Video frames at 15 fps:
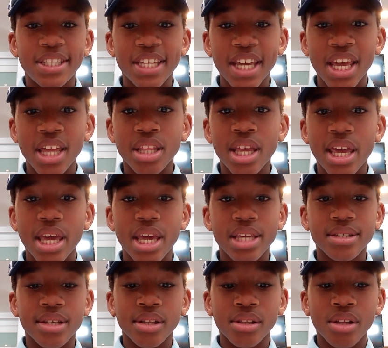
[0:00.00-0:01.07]
DNA
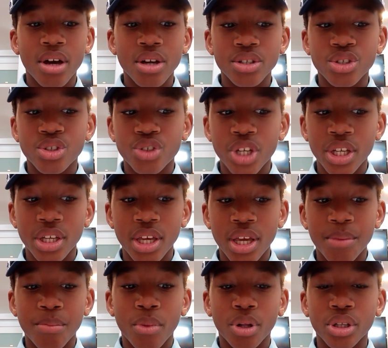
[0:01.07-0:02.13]
is a long,
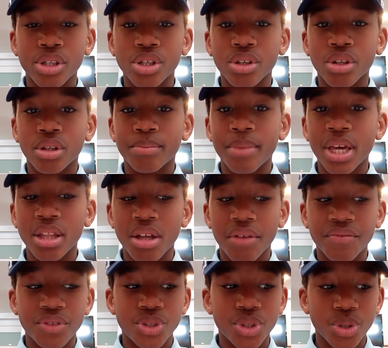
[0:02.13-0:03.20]
stringy molecule made
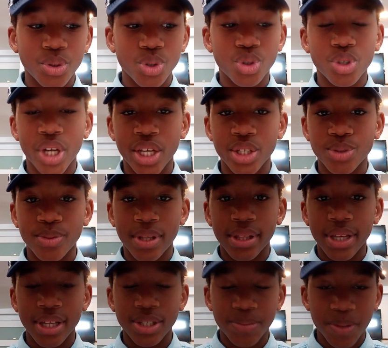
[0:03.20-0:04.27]
of two strands with
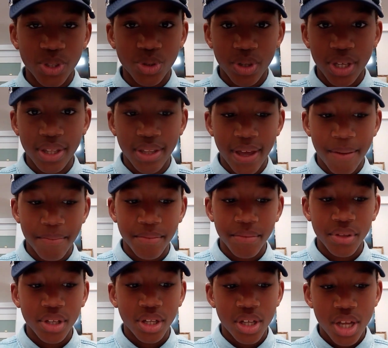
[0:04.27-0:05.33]
links between them.
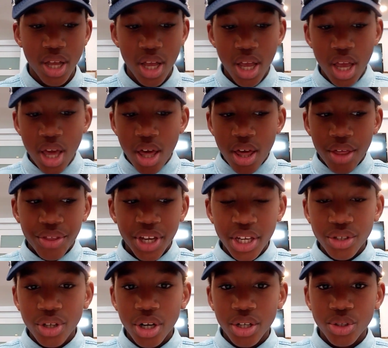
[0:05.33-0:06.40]

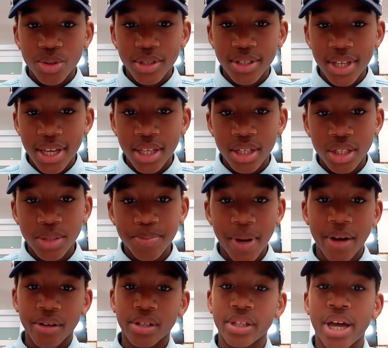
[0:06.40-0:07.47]
These are twisted in a
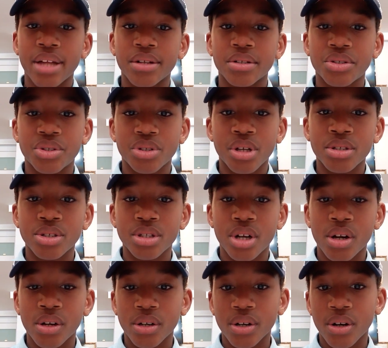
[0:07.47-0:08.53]
spiral ladder
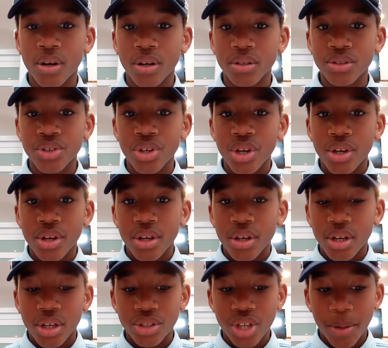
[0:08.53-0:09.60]
structure called
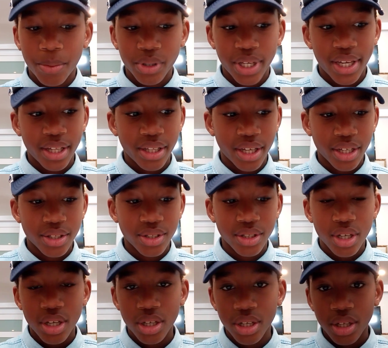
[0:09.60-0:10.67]
a double
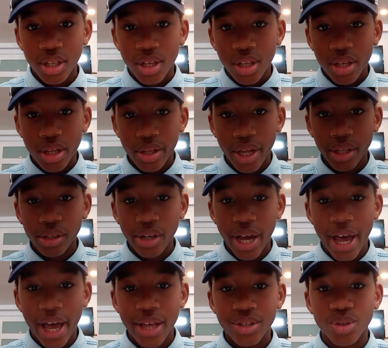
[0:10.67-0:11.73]
helix. The ladder
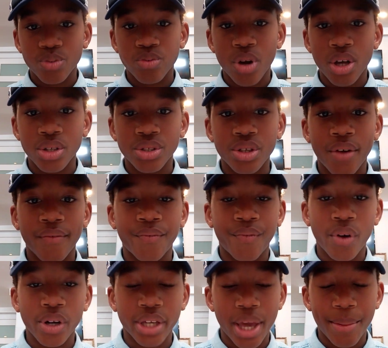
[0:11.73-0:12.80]
has rungs of
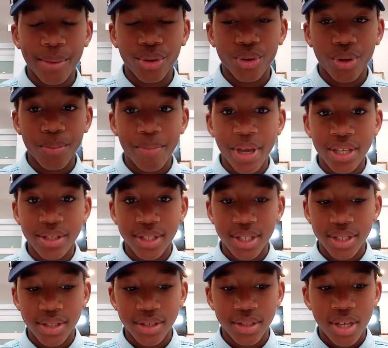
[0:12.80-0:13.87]
four chemical
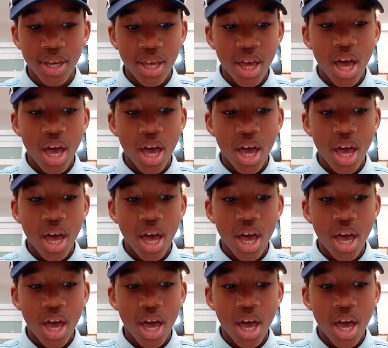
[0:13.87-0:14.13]
bases: